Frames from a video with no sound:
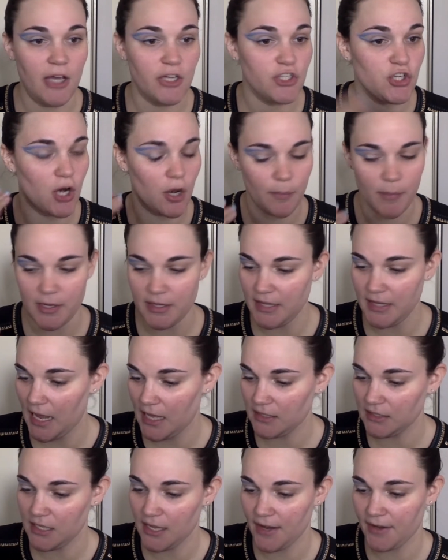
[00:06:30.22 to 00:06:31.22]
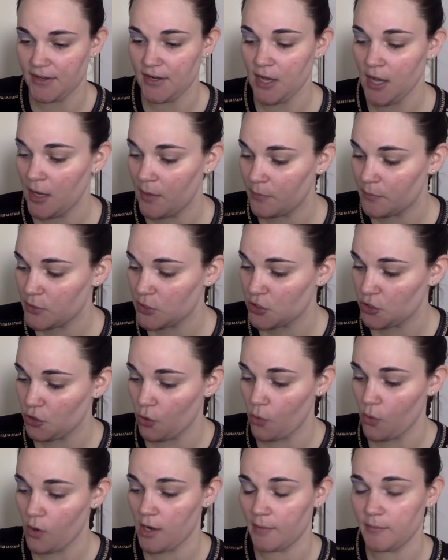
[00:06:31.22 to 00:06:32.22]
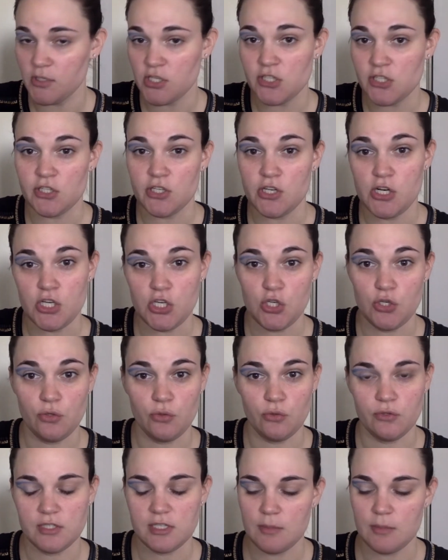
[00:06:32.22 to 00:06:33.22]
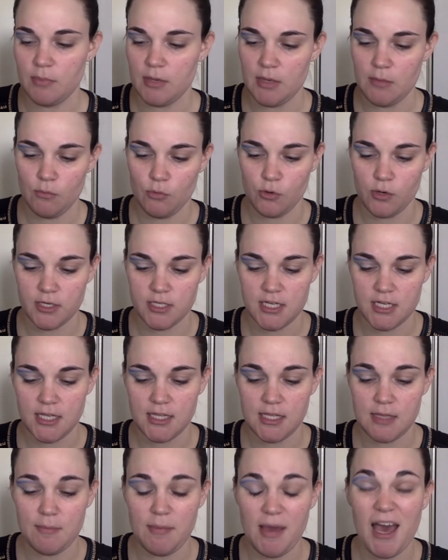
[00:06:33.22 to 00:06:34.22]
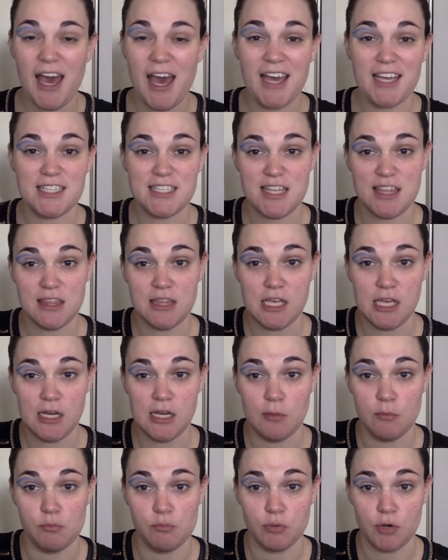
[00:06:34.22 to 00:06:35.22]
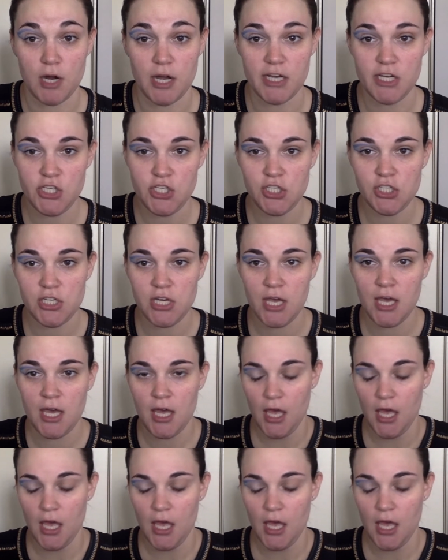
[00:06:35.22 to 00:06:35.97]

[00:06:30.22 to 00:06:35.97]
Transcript: sharpen that line up. So I'm just going to use a bit more tightly packed thin brush